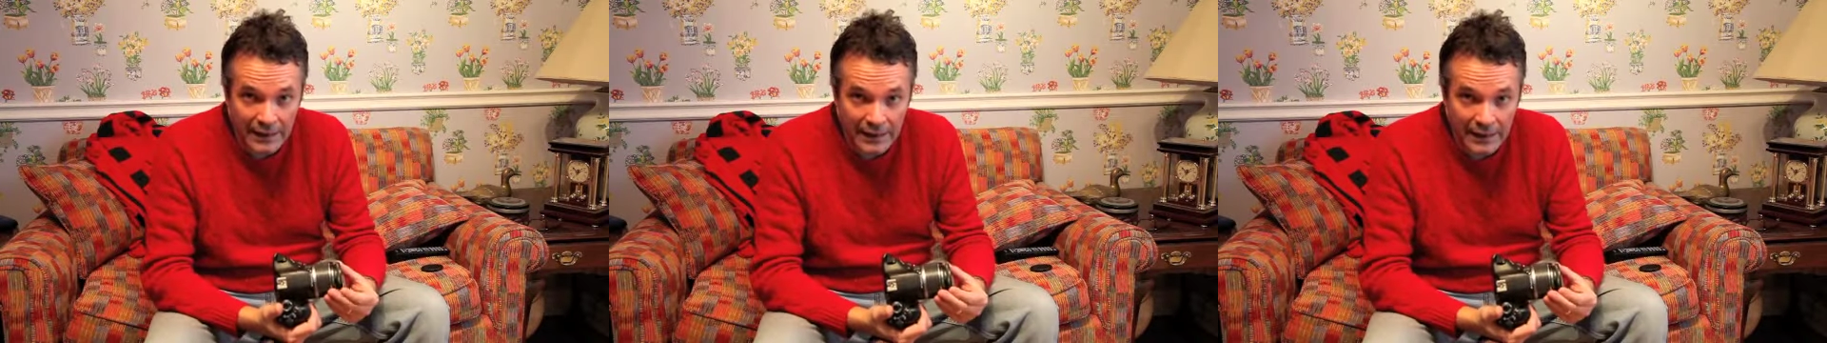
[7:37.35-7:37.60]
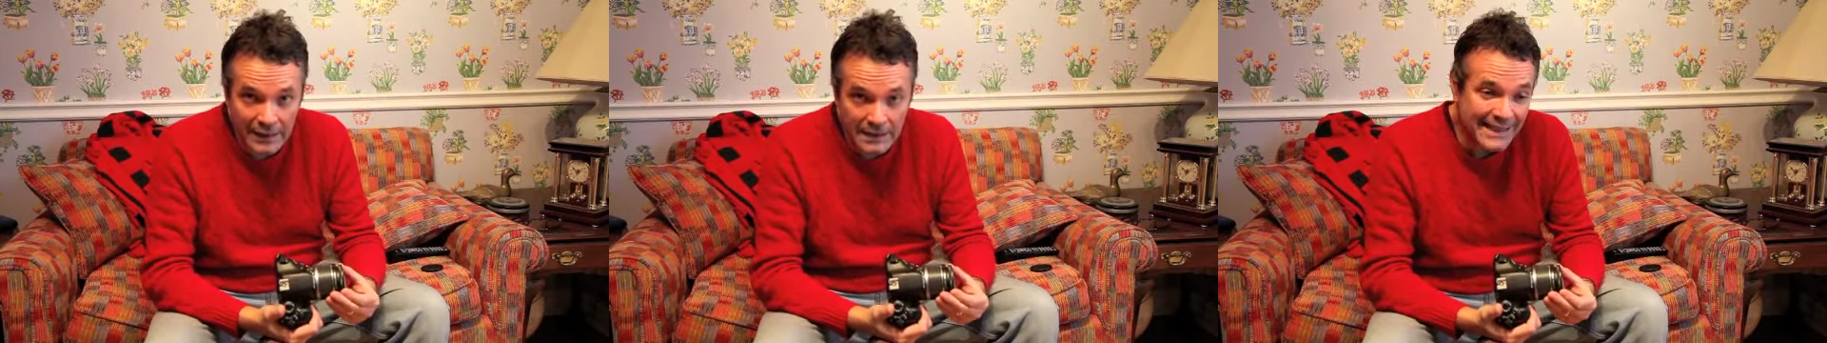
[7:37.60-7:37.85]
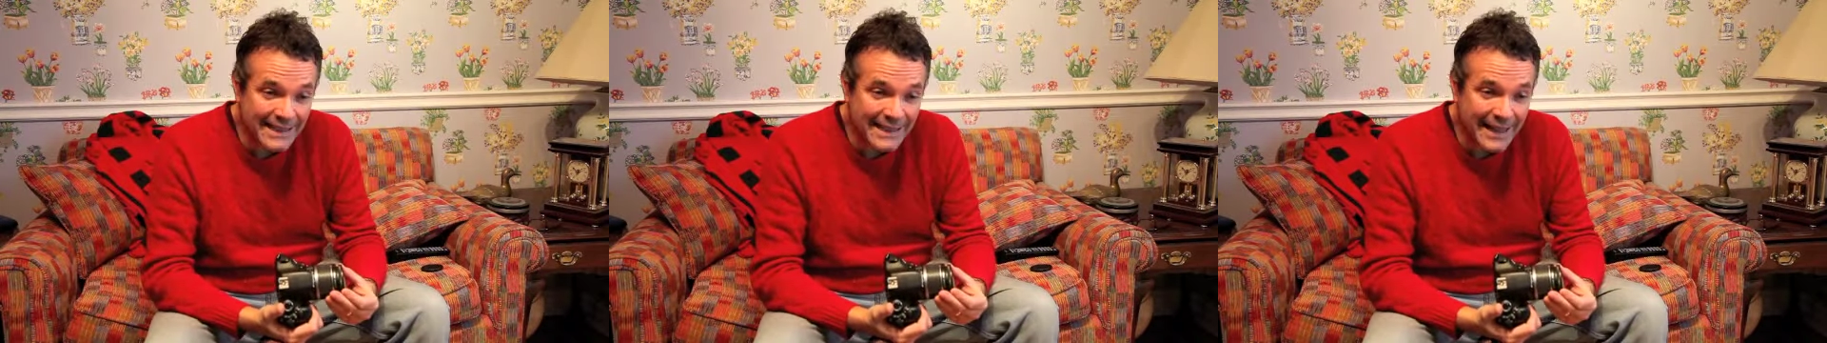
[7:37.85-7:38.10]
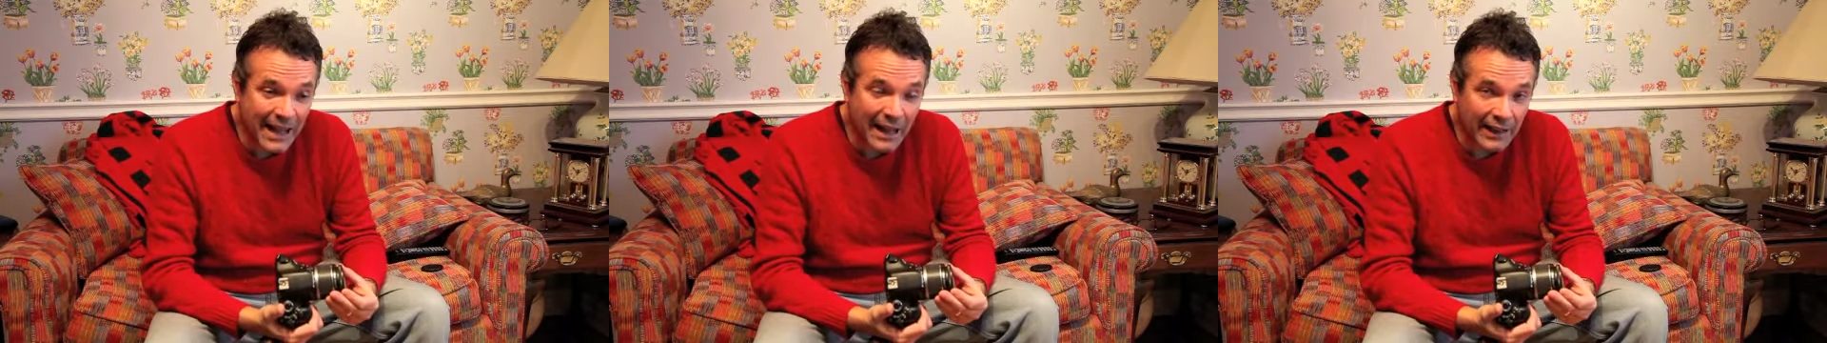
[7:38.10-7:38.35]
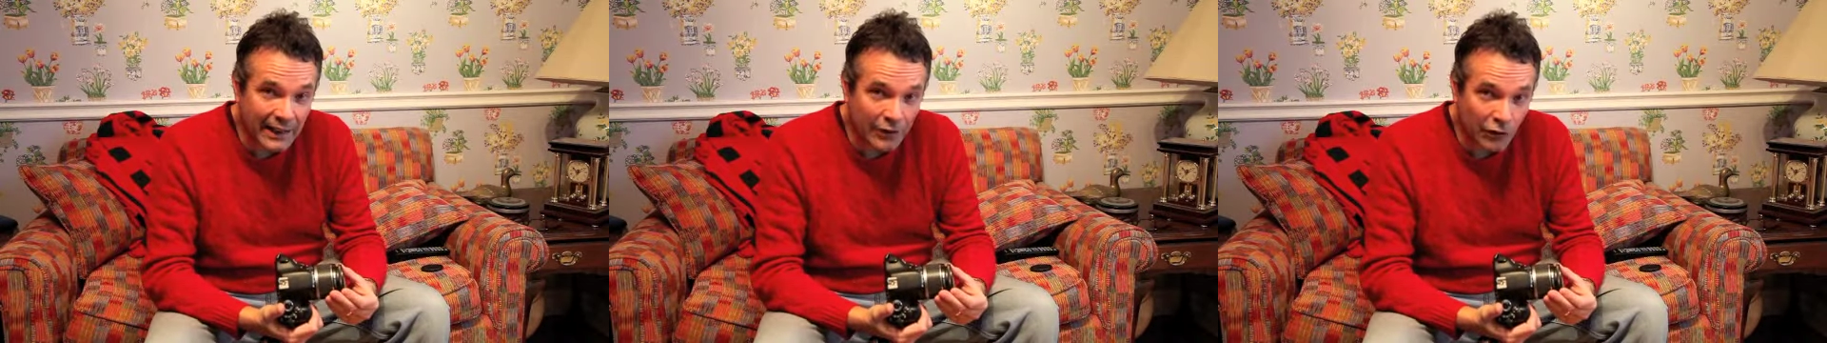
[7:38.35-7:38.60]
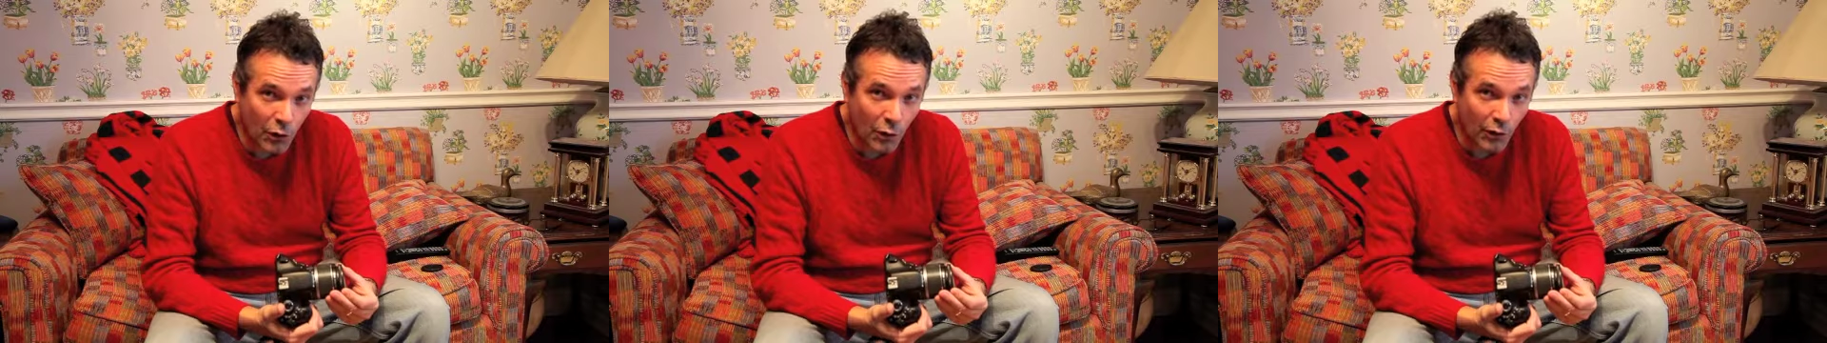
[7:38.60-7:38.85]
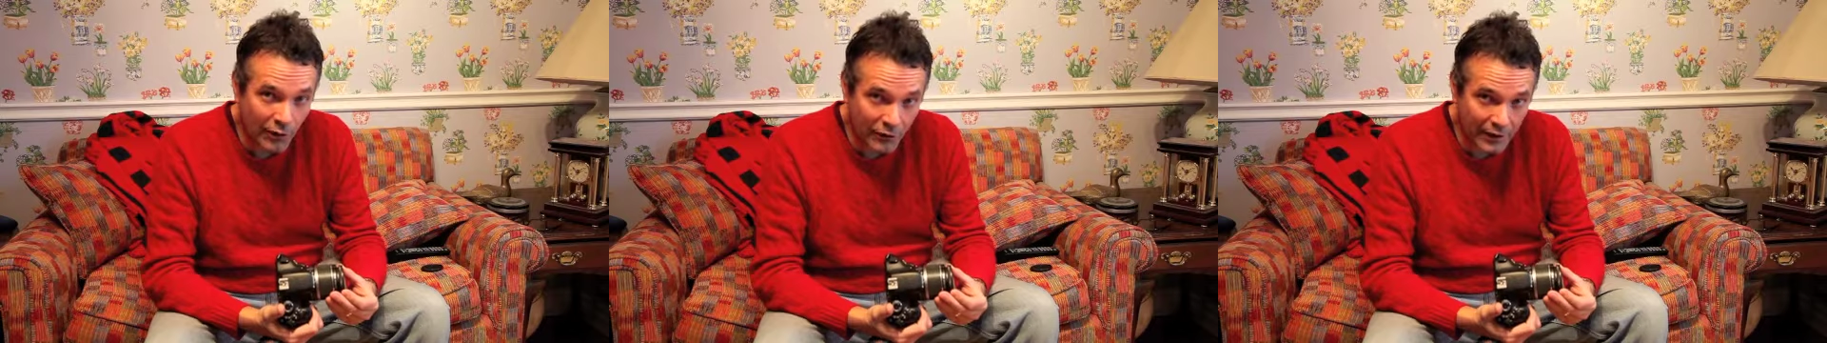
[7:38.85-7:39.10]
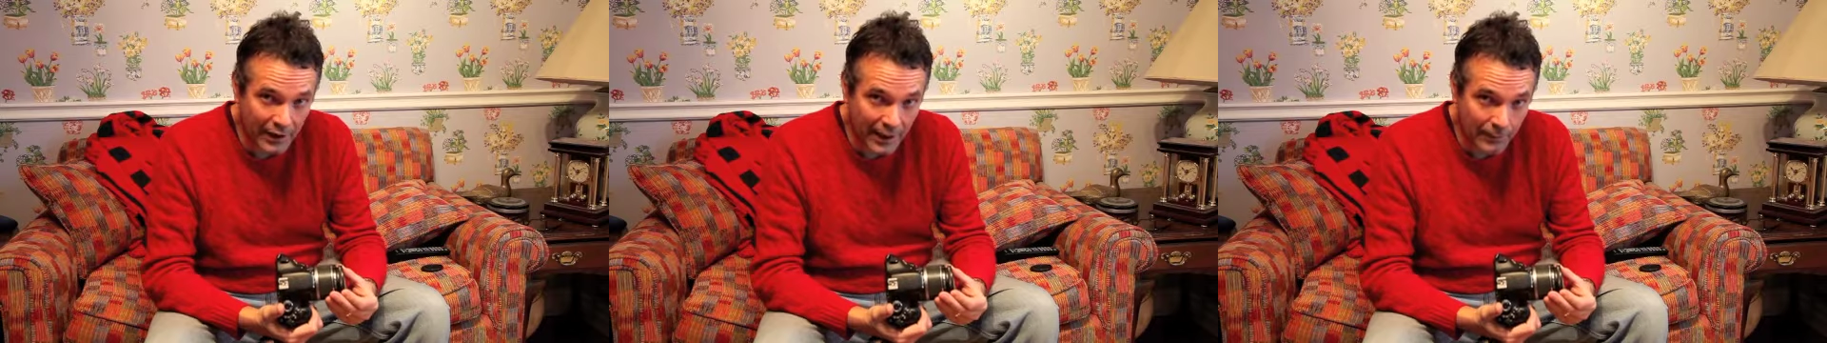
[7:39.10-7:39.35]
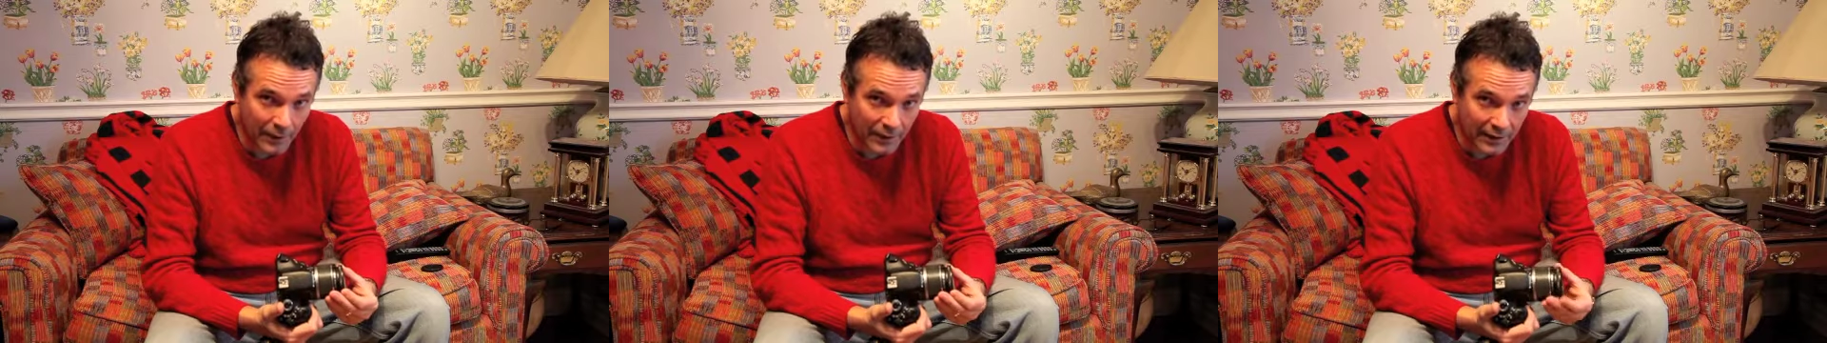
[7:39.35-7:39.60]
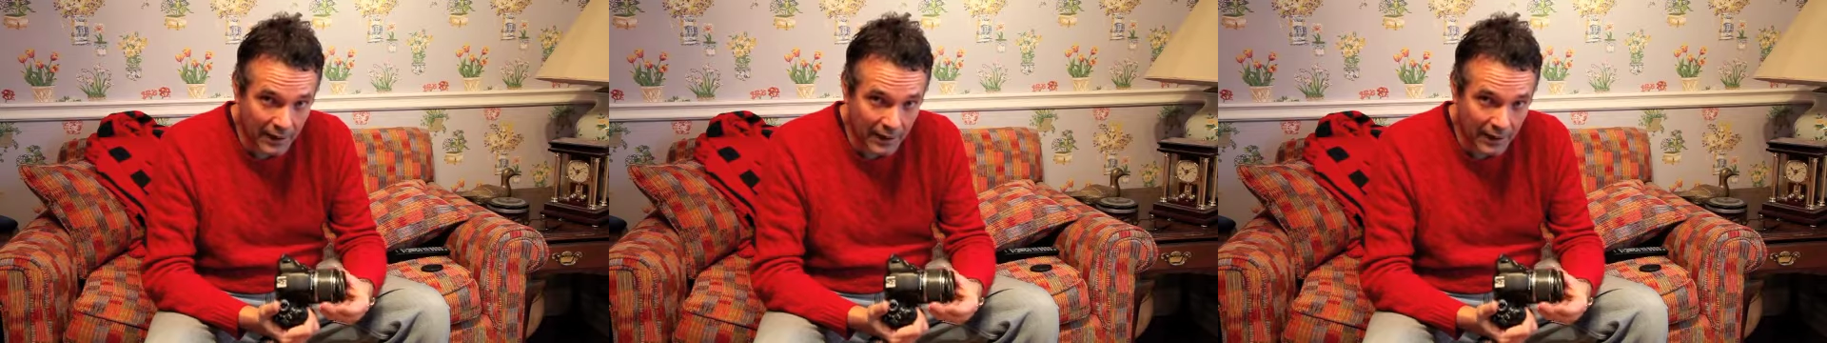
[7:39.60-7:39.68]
is the ISO of the camera.